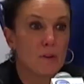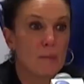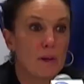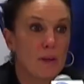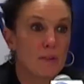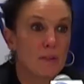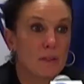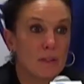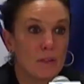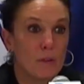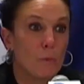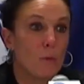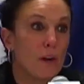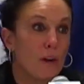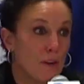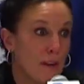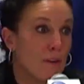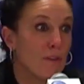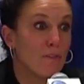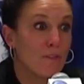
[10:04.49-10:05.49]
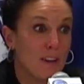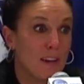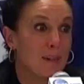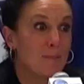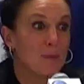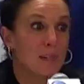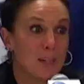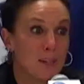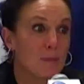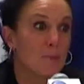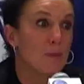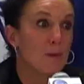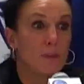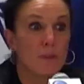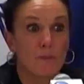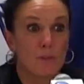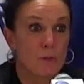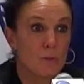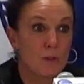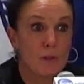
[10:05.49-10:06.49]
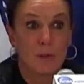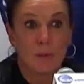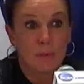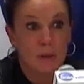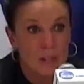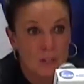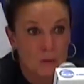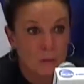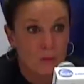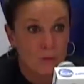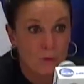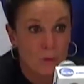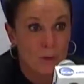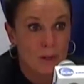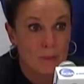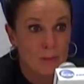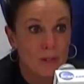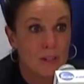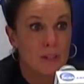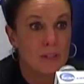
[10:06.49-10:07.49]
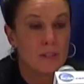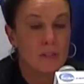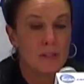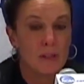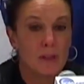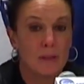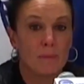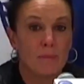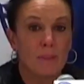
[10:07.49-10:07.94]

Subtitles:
about the wear down effect because both of us were going to press for 40 minutes.